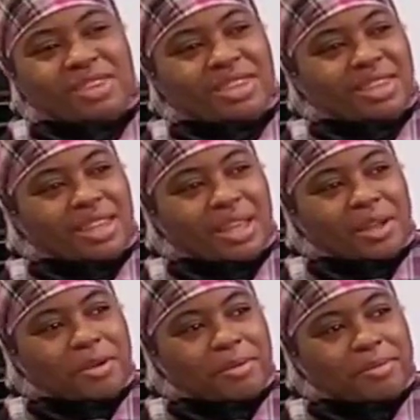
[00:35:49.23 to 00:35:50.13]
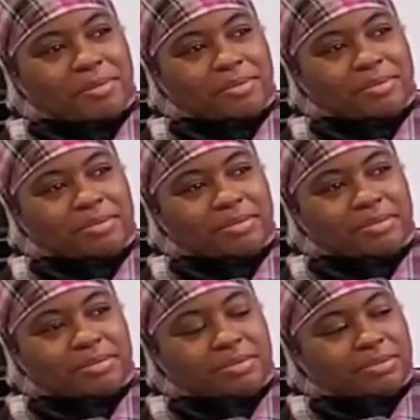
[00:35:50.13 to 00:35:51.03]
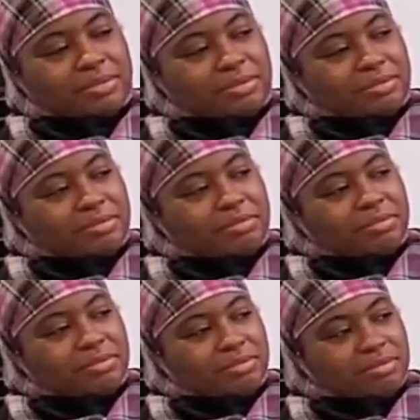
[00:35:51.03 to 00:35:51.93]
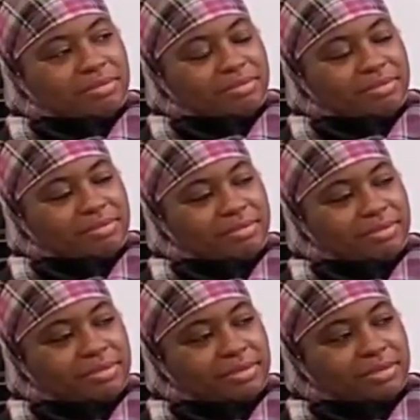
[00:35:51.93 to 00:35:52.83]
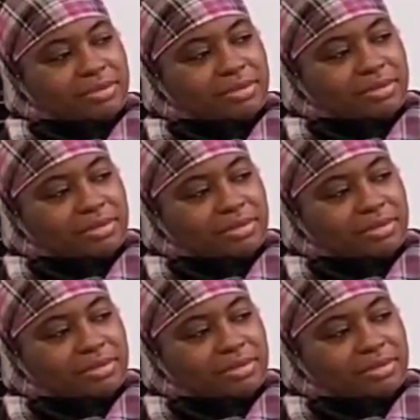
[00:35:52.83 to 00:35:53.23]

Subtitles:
(silent)